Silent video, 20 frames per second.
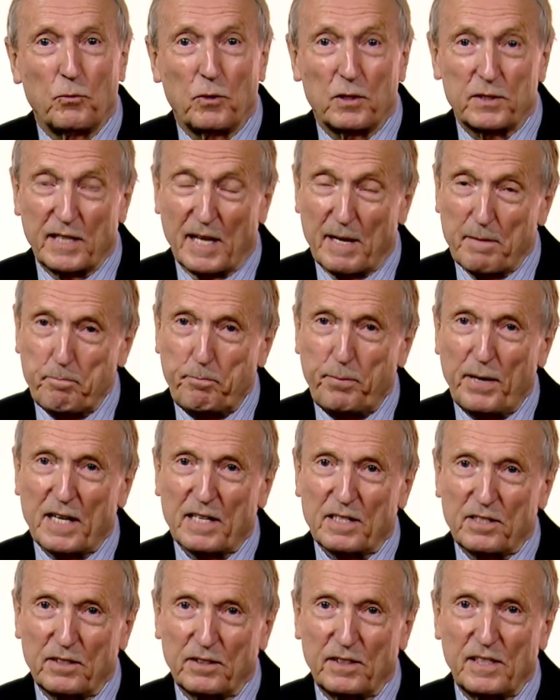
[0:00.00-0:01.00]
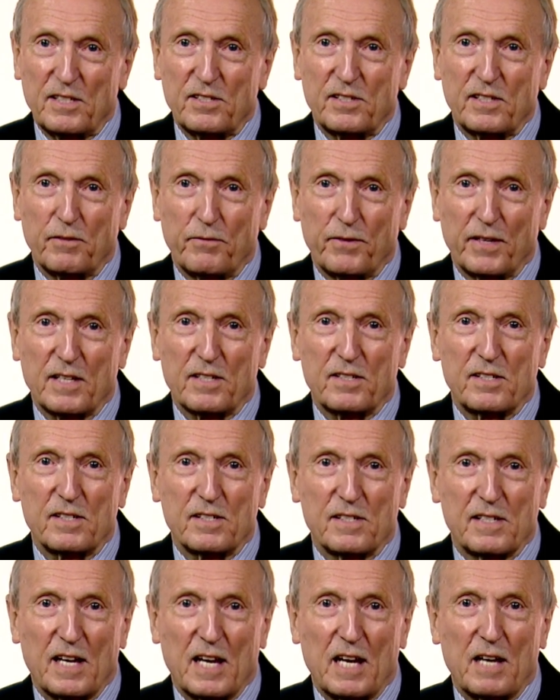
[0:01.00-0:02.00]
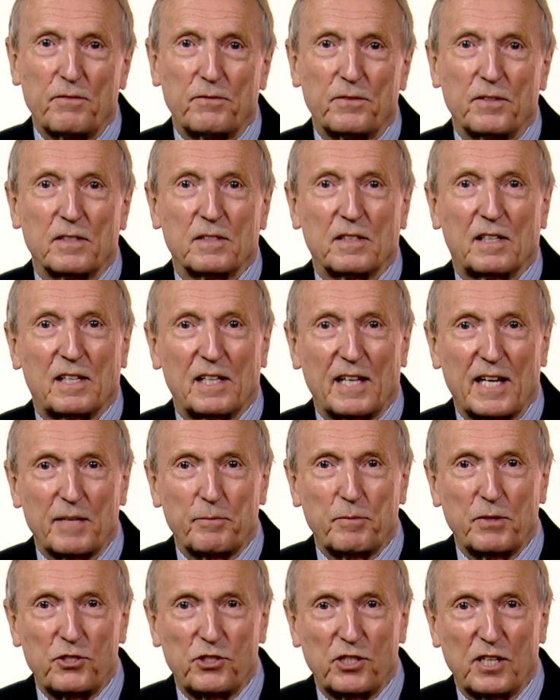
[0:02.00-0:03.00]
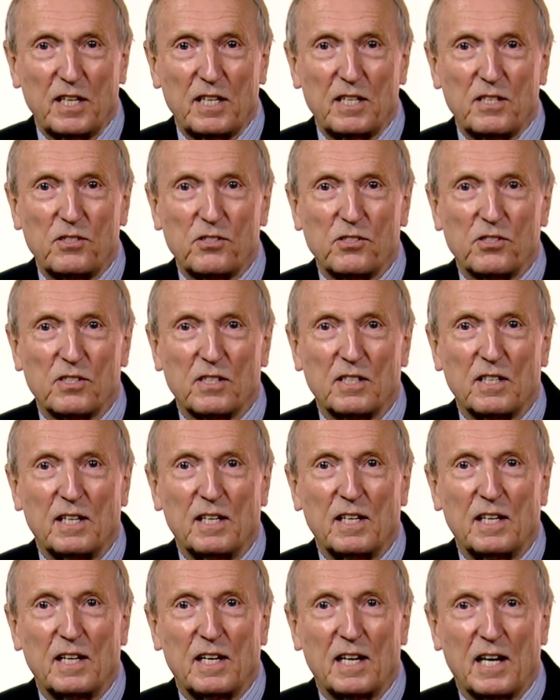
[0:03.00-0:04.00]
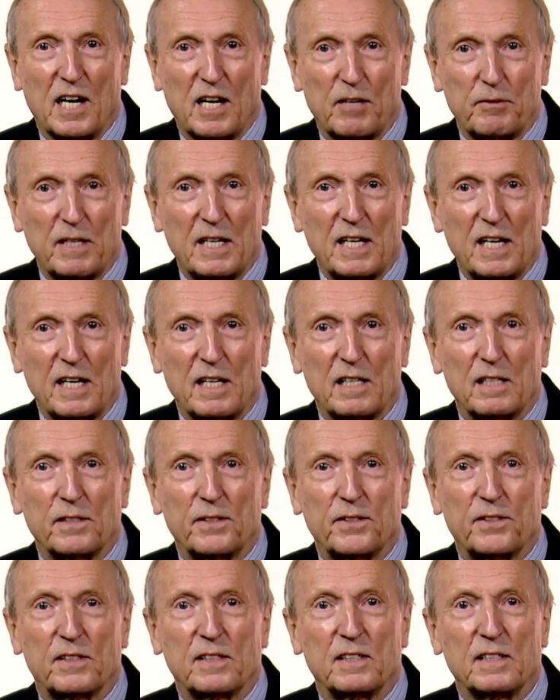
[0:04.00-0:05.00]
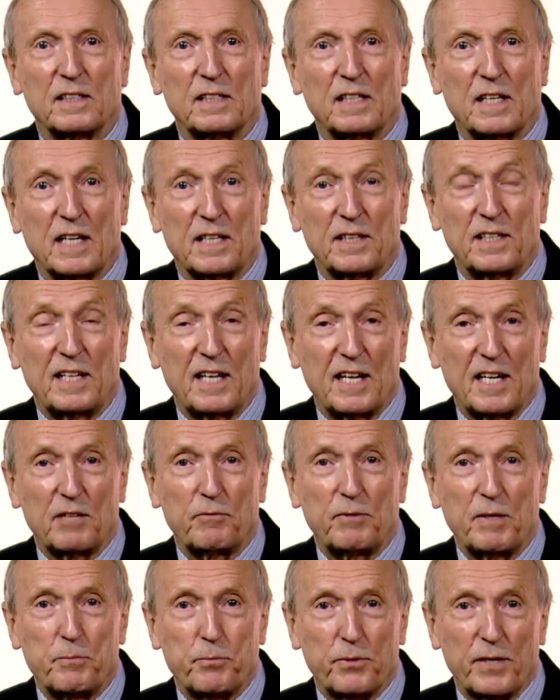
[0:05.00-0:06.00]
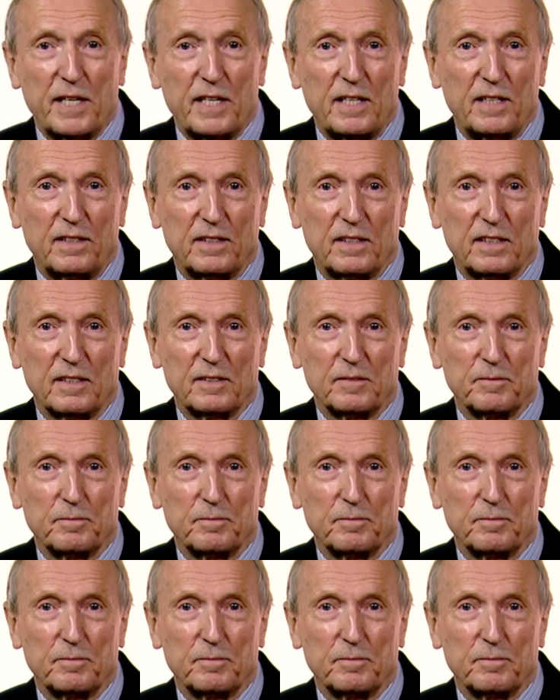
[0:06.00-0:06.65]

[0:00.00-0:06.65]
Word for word: What impact do these devices have on climate change, our health, and the air we breathe?